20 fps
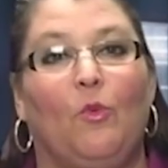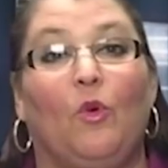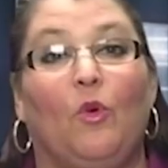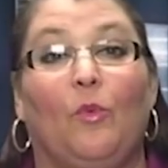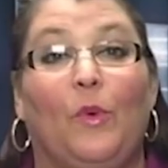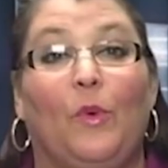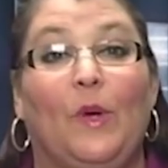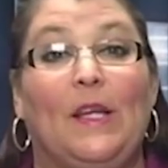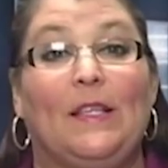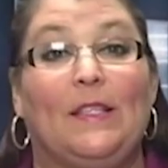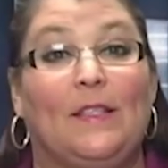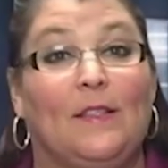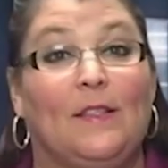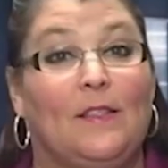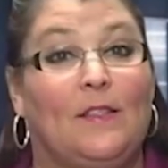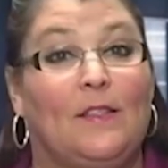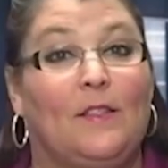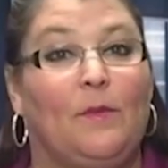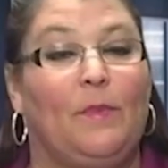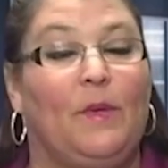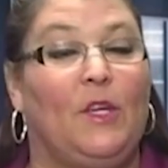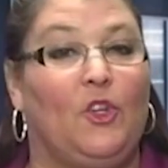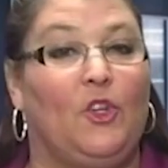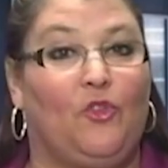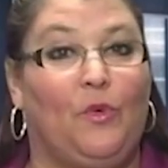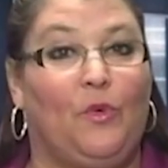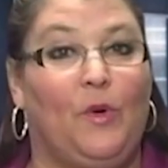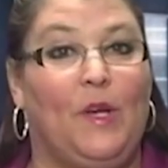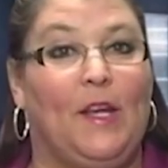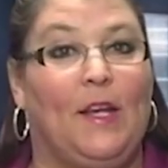more reasons to be
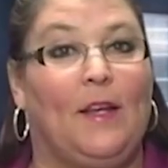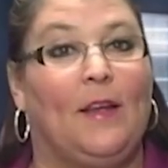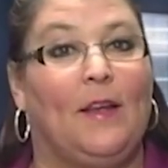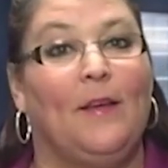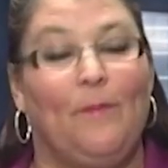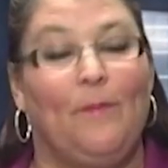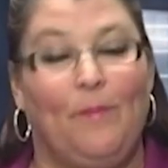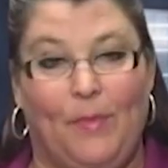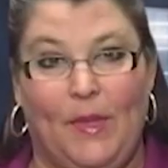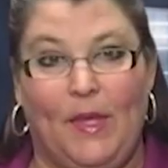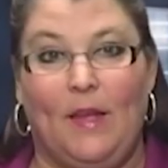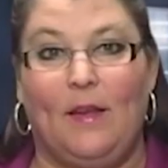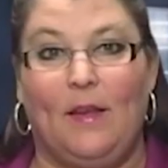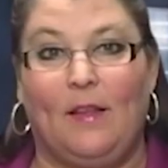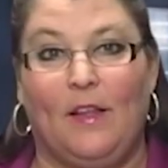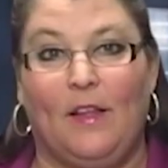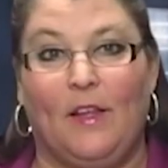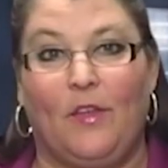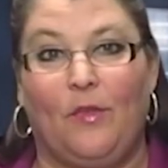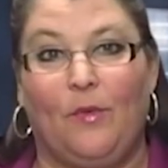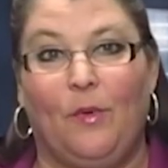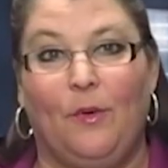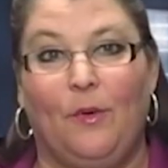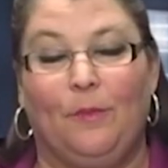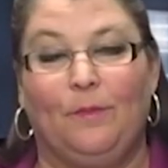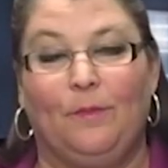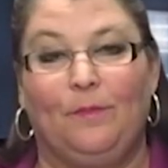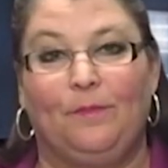intrigued and to click through.